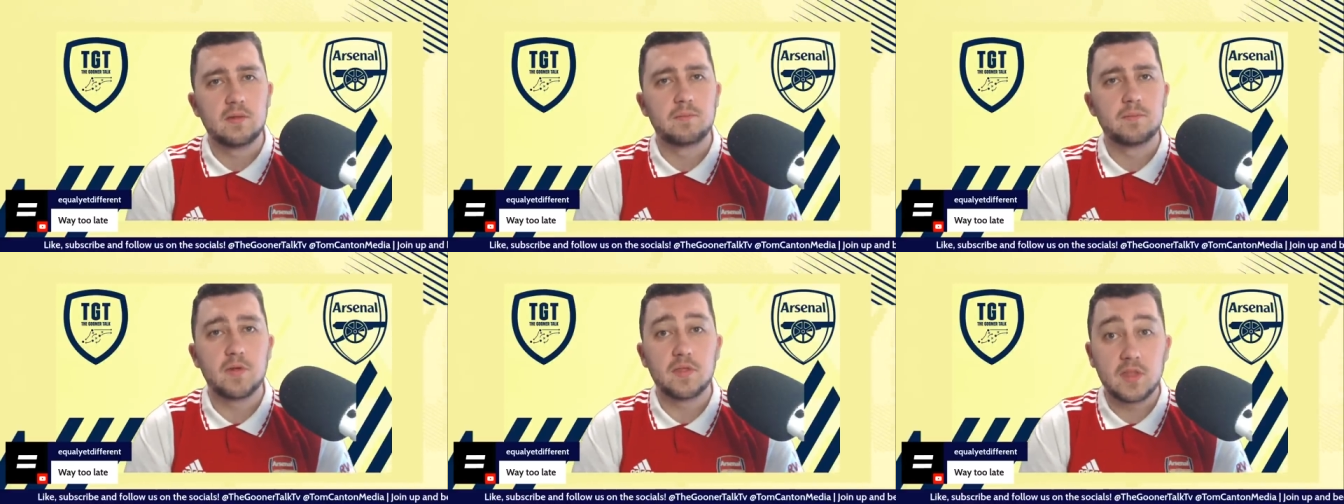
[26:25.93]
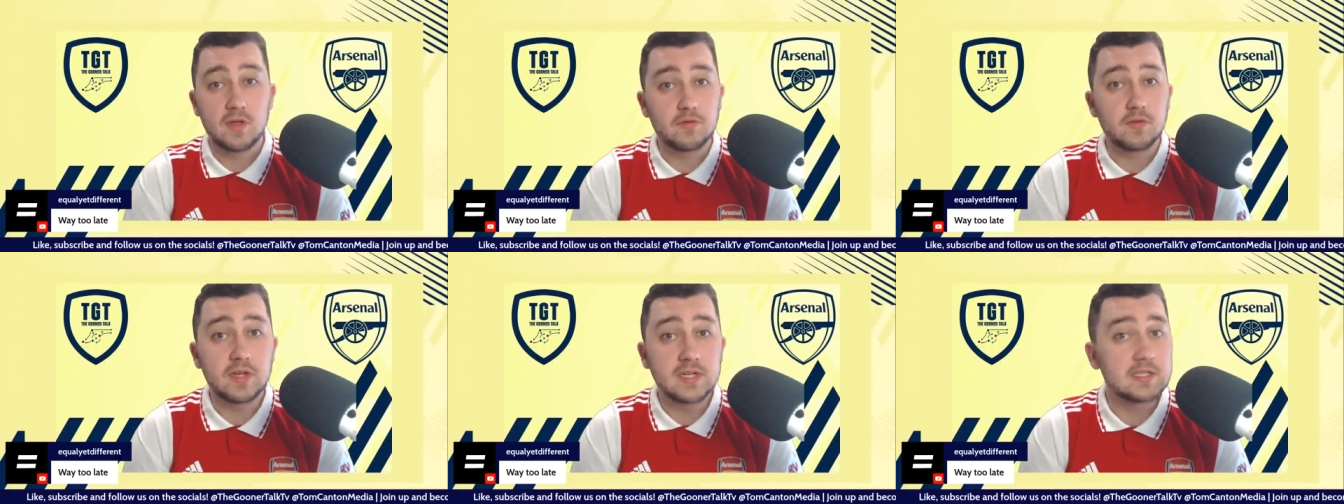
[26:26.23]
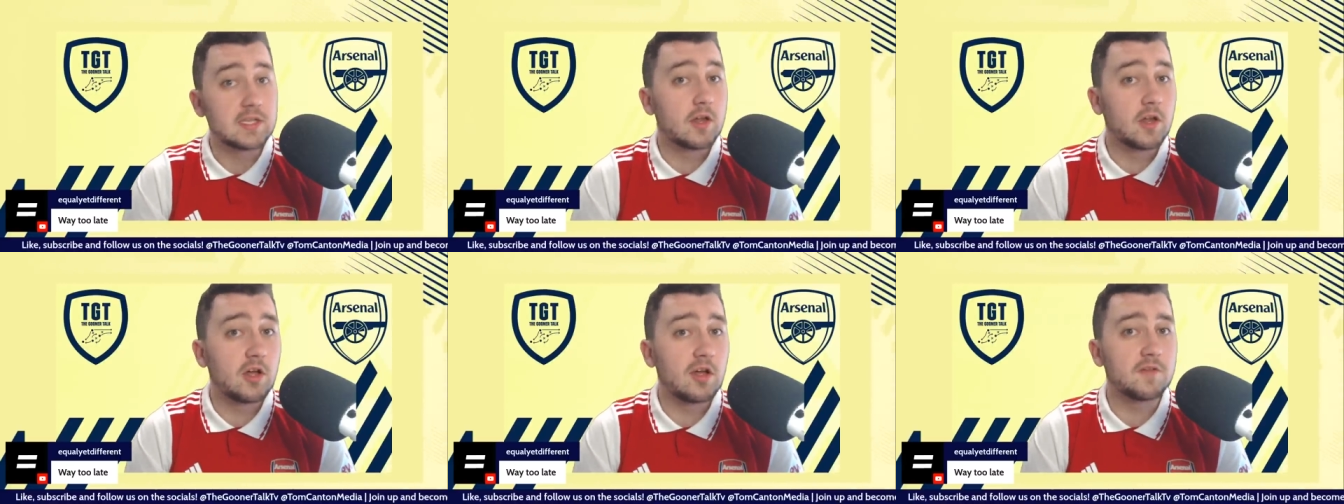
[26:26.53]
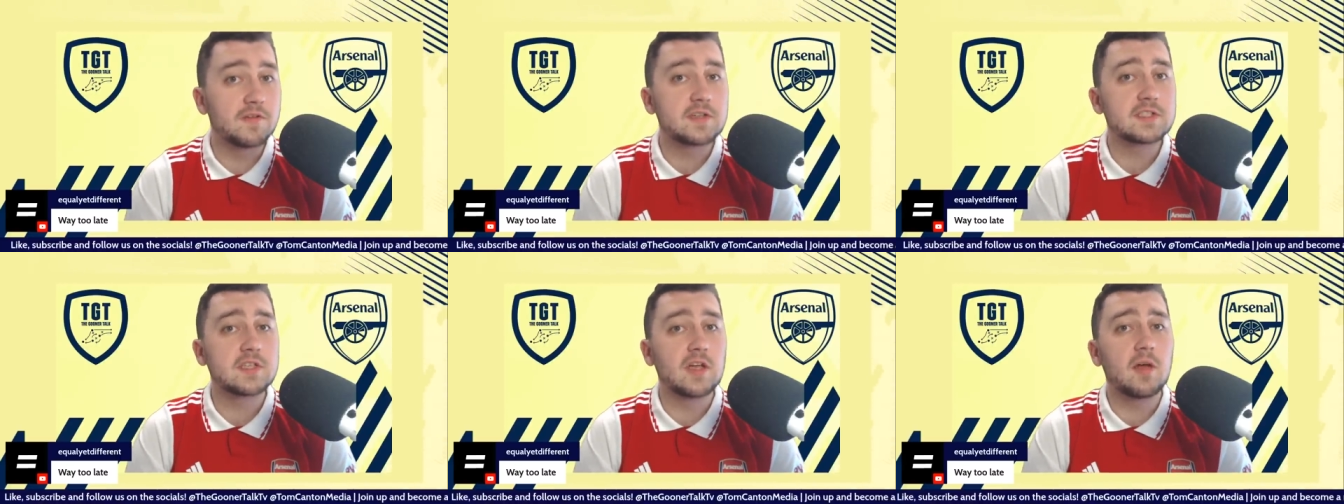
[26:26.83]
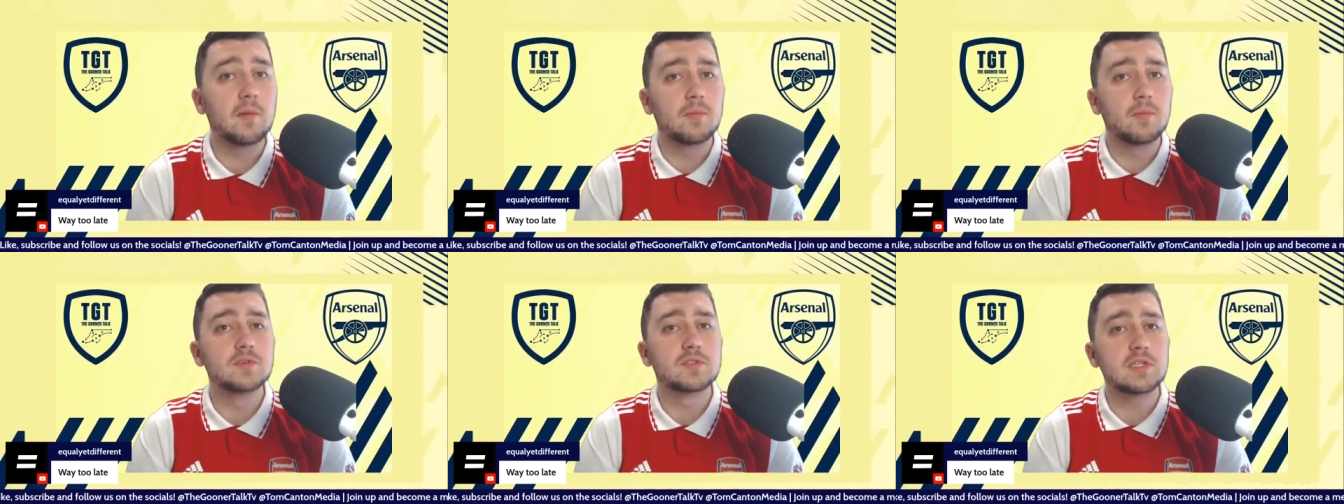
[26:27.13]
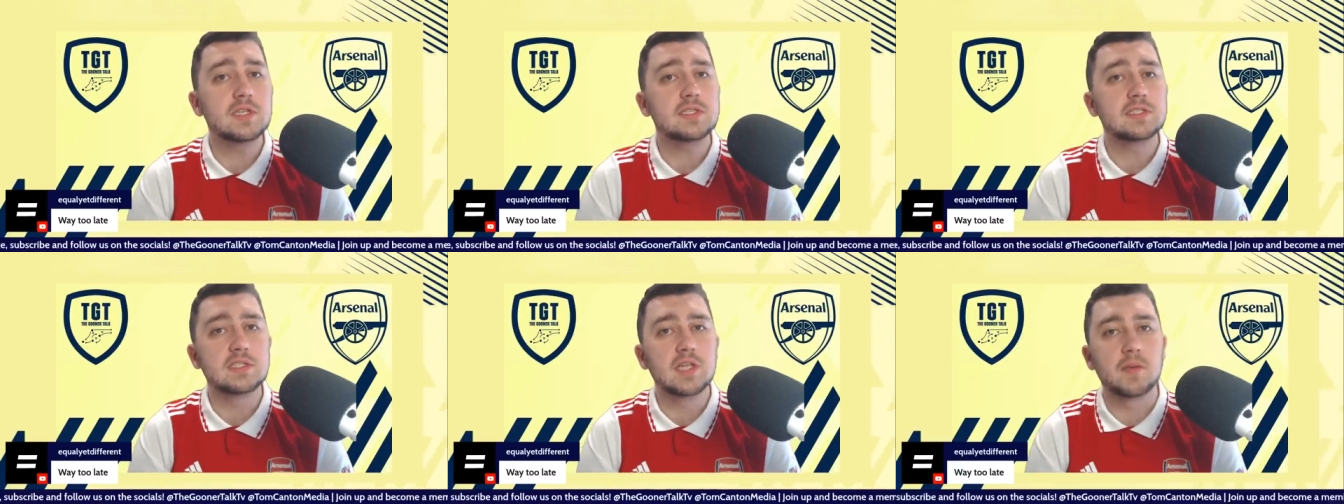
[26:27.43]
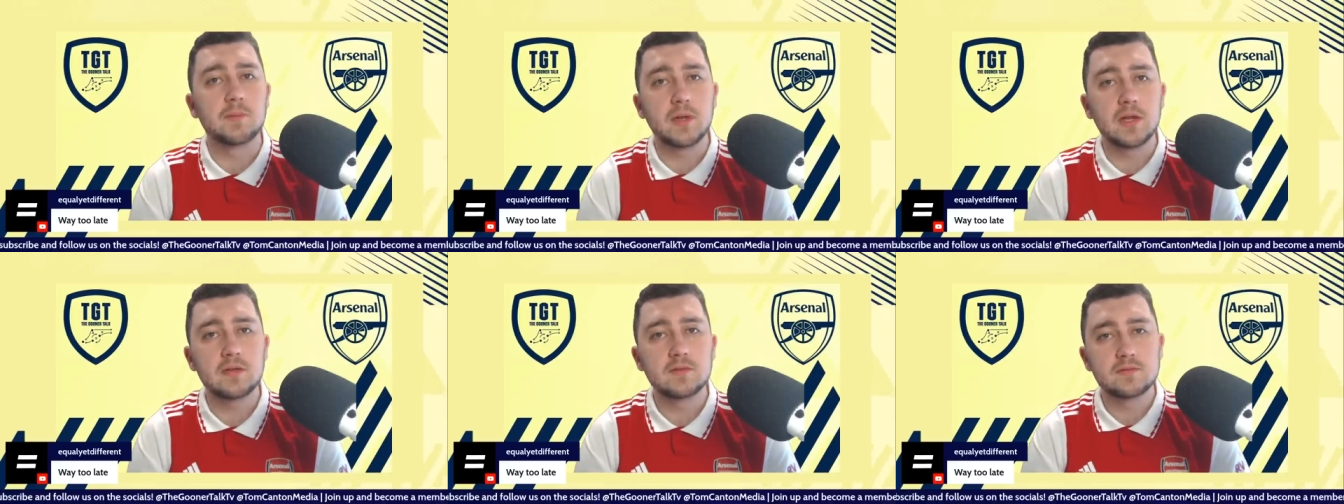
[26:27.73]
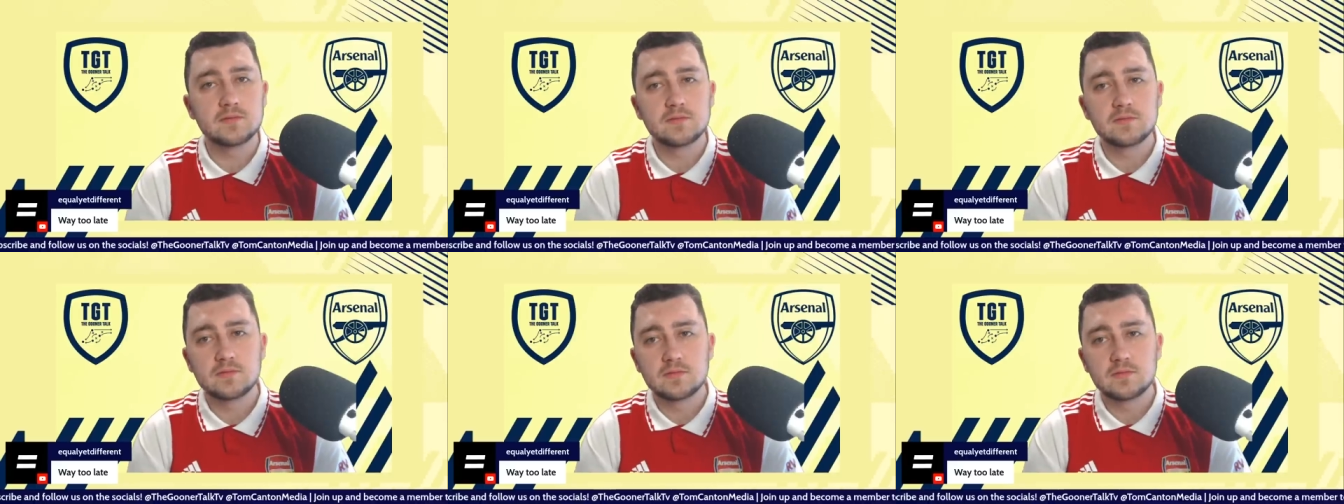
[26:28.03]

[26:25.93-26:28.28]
But there is a lot of examples this summer.